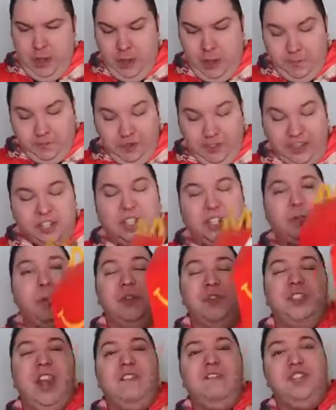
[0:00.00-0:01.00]
Does this
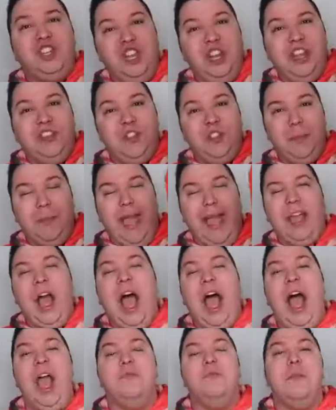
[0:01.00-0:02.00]
anyone is really... cheese in the back.
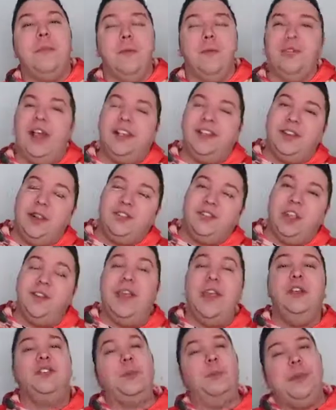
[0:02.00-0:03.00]
I remember last time I was here,
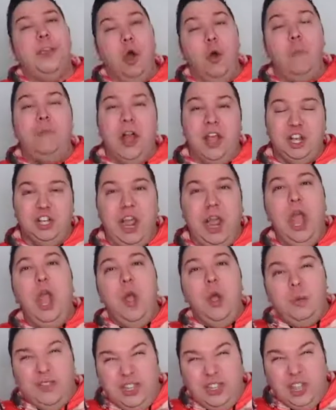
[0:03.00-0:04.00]
it was a big old black cheese.
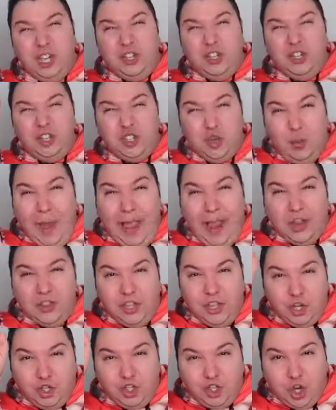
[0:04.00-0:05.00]
With the little square,
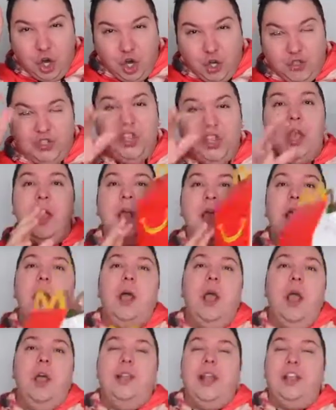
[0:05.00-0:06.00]
little circles.
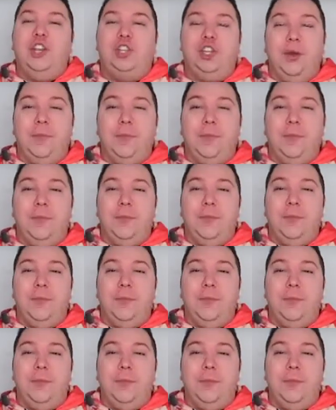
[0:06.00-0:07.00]
Like German...
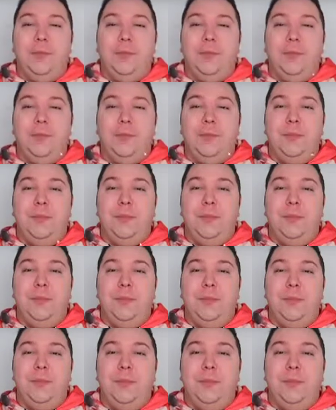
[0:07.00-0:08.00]
Does
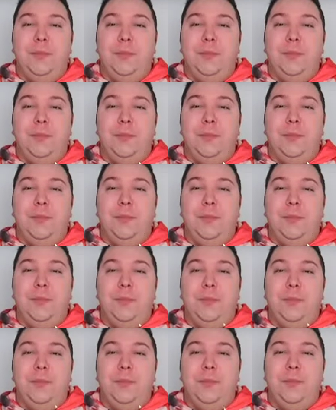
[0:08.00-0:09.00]
anyone really
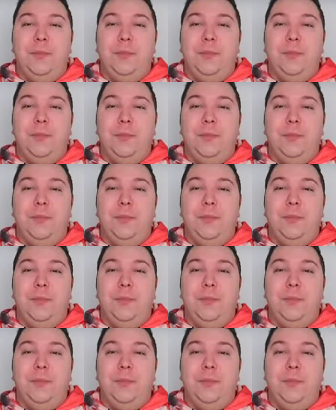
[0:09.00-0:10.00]
like Nikocado
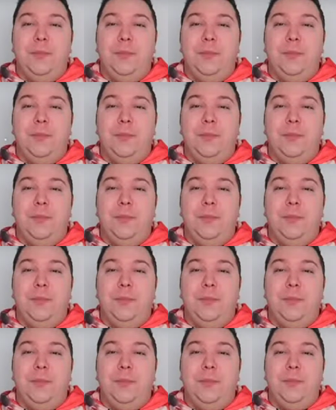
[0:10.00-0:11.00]
Avocado these days?
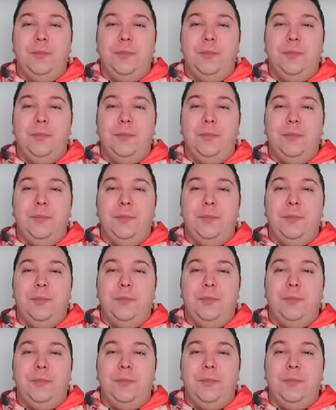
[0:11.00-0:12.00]
Like...
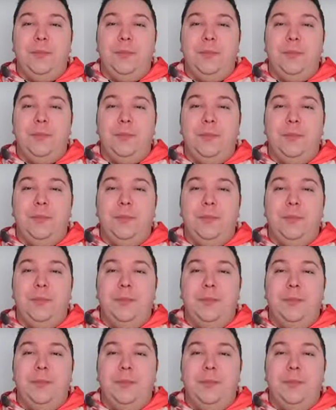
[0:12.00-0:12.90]
There's like probably